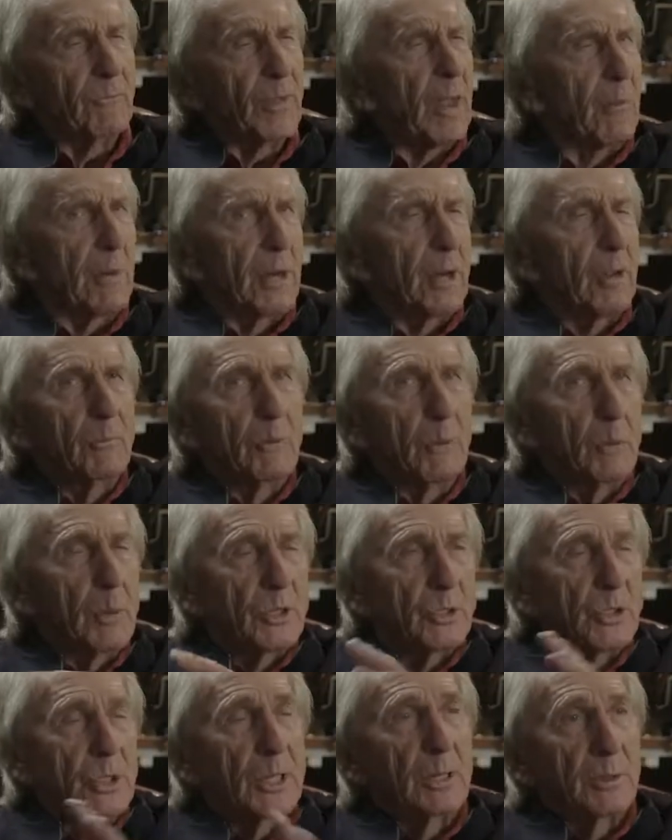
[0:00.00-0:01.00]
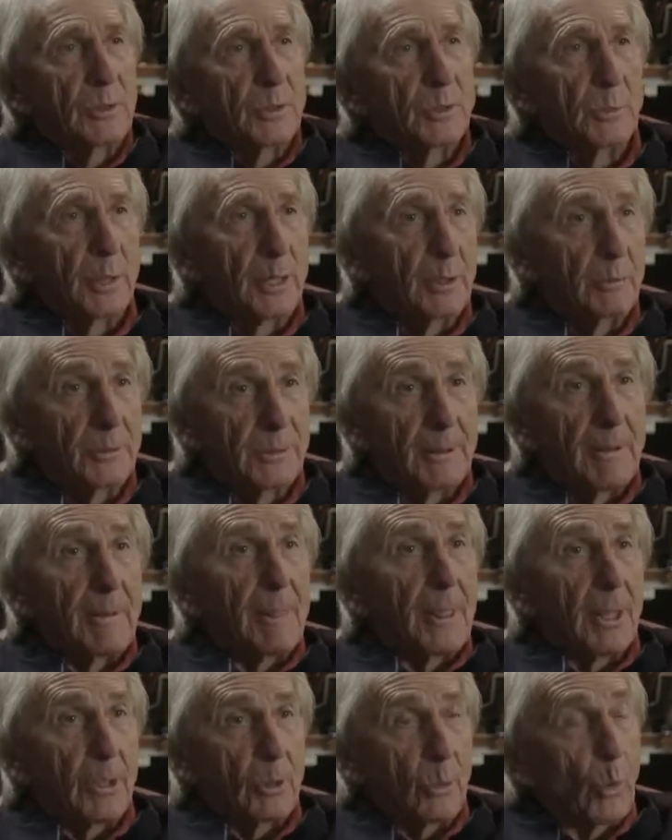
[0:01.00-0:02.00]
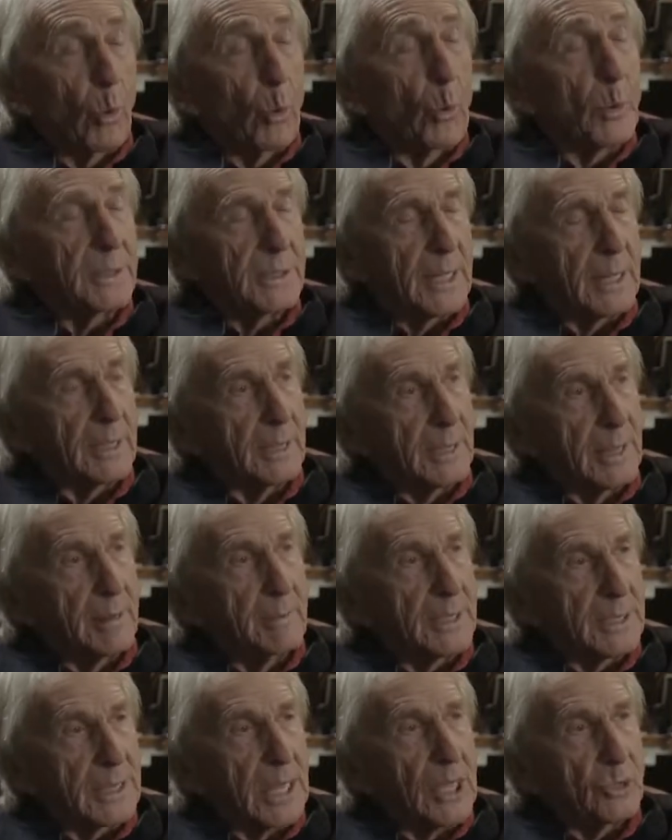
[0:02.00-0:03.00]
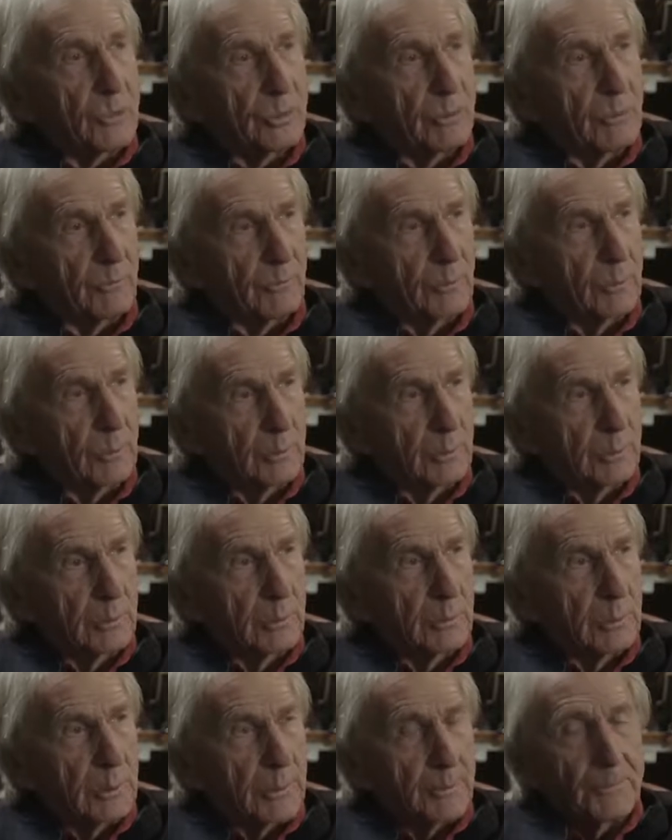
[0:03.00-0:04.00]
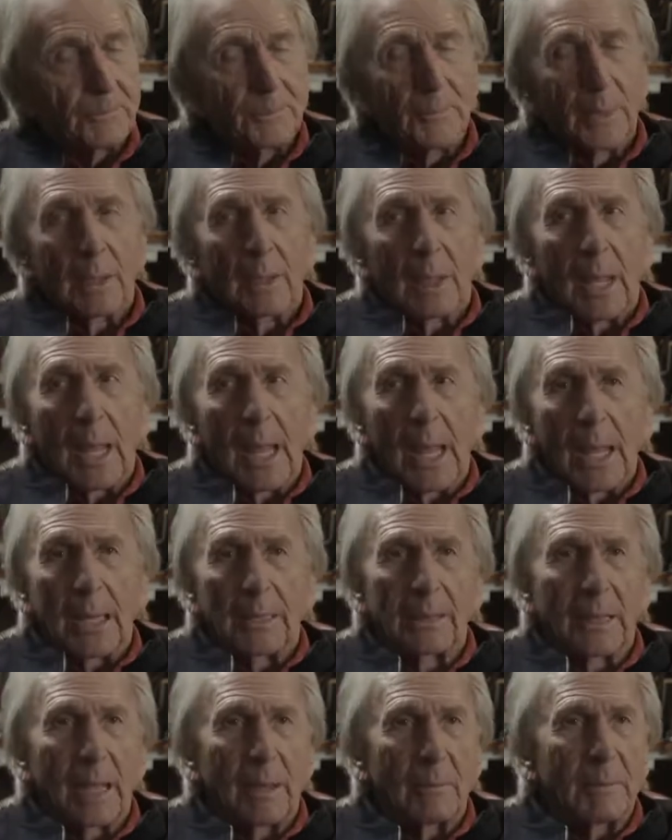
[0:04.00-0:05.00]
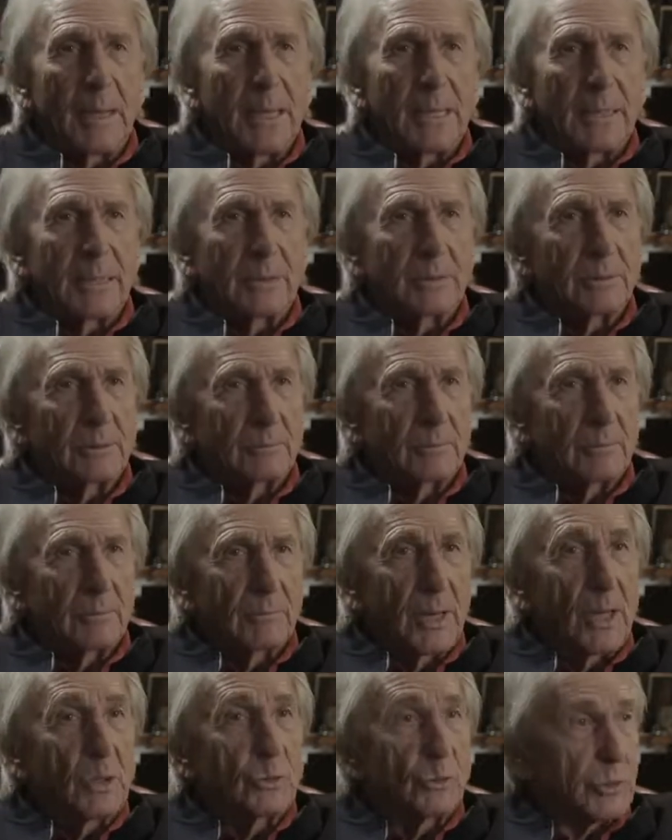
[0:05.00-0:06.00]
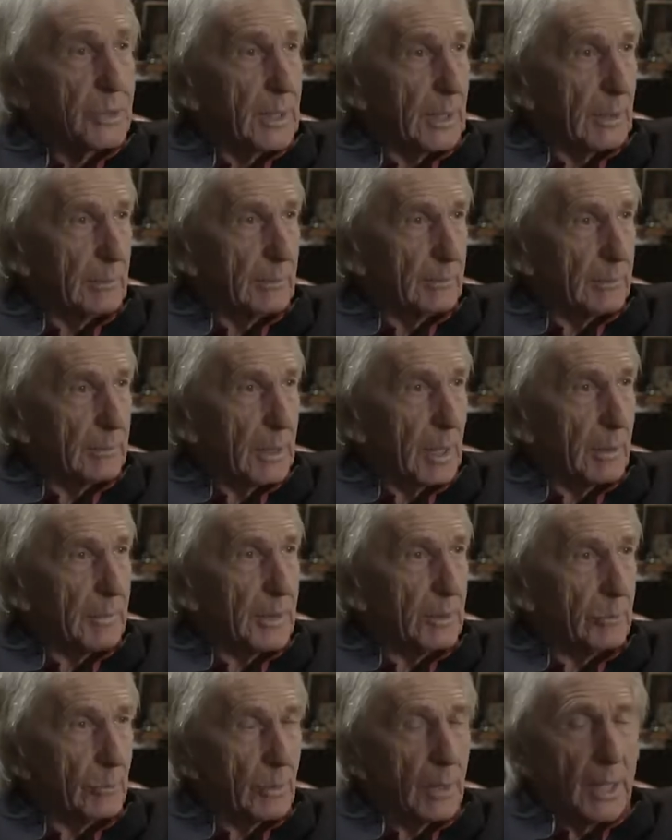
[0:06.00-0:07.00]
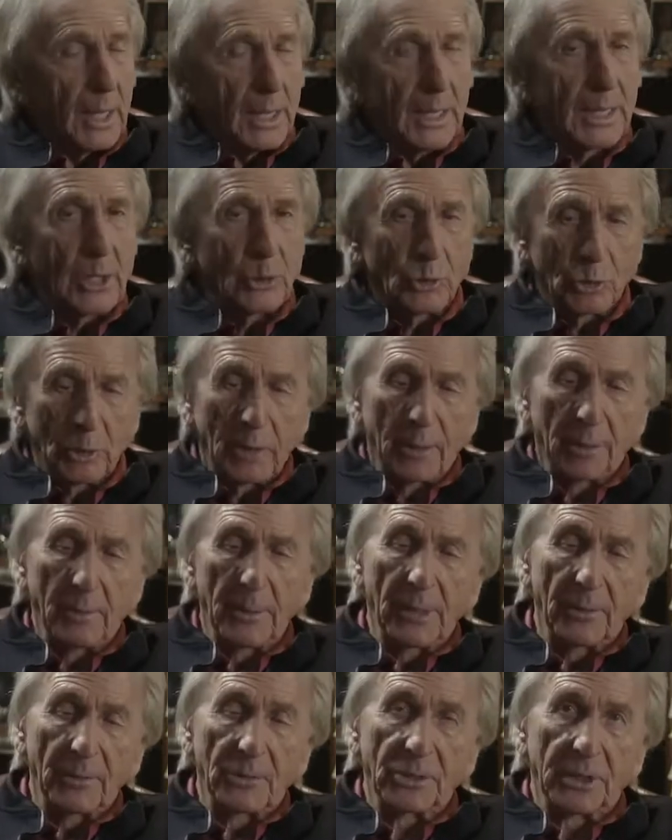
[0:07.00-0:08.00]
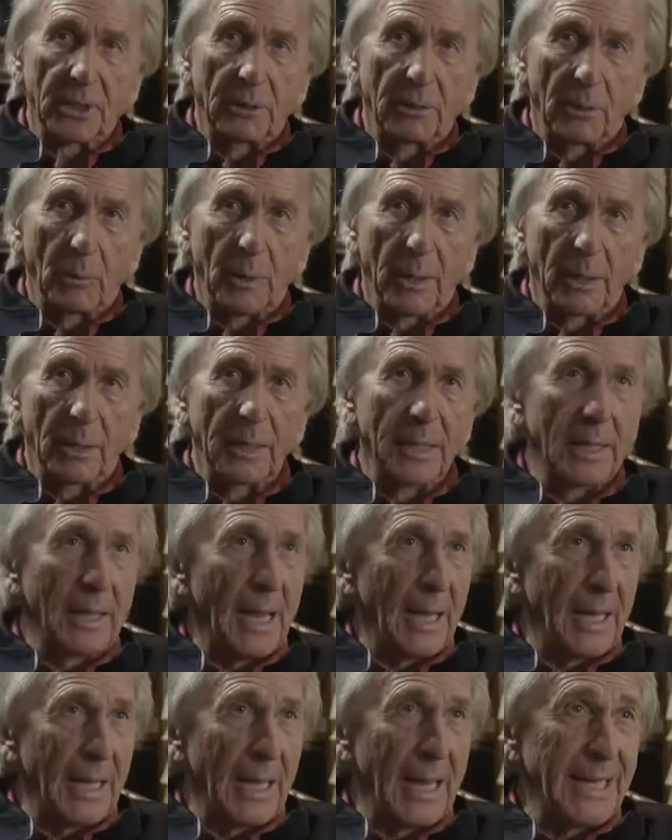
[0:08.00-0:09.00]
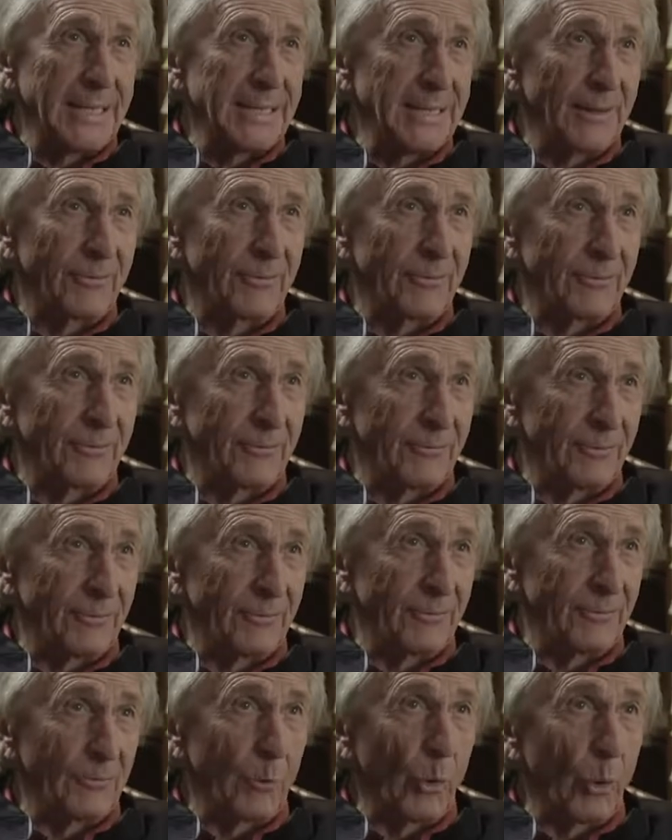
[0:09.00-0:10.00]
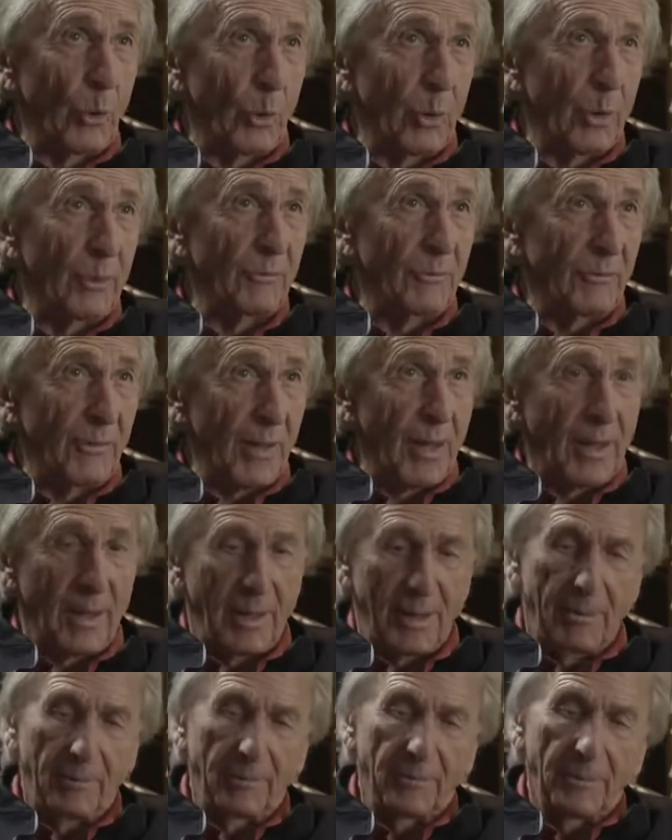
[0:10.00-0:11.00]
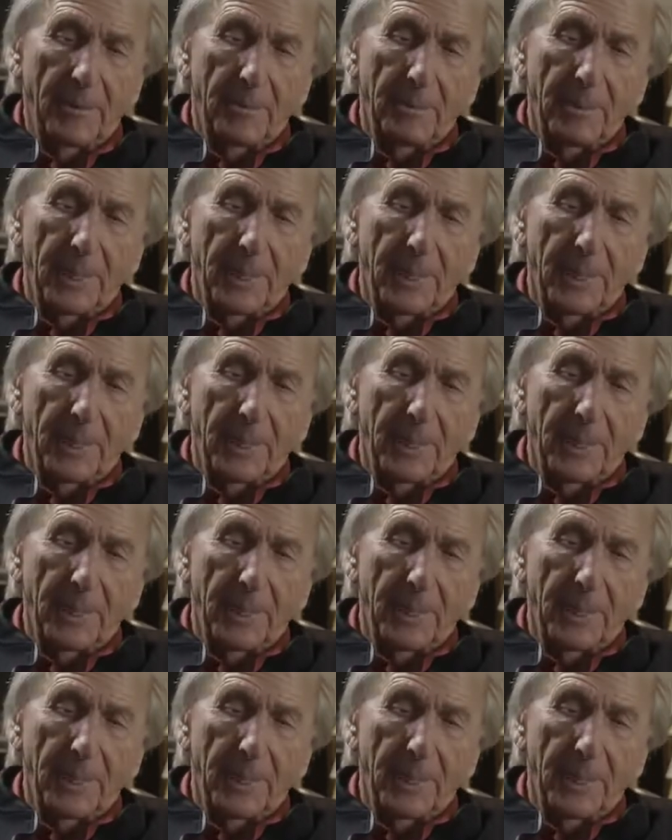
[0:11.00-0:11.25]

They varied over which years, but it was you always had a limitation of fuel, and that made it interesting. I mean, literally in the middle of the steering wheel in in 84 and 5